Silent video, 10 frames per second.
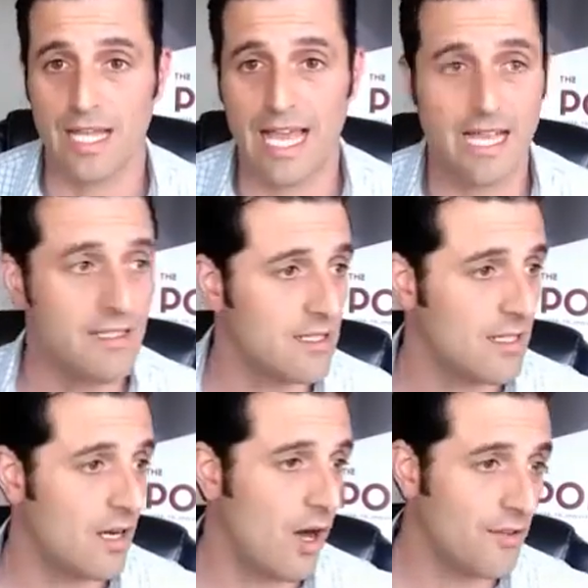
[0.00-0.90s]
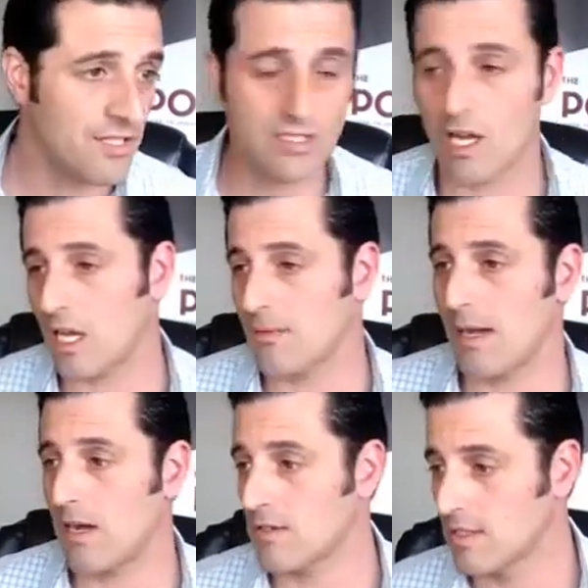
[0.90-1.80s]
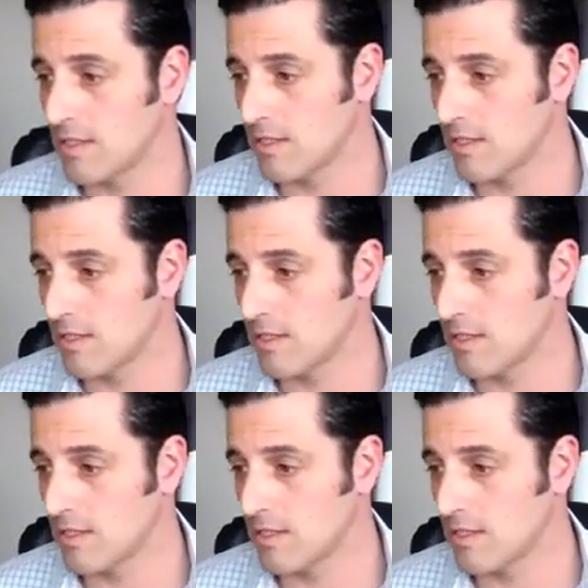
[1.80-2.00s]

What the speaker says: And all this talk about,